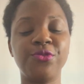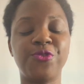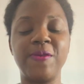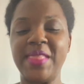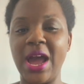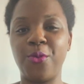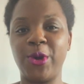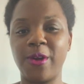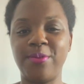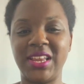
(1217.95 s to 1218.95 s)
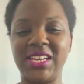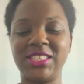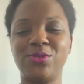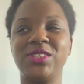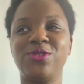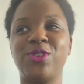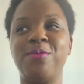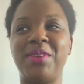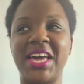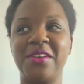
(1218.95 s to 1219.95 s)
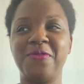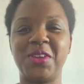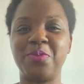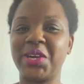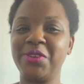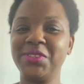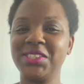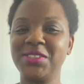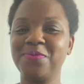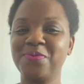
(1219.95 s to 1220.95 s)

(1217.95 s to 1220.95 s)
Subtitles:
from that workplace was from Black females.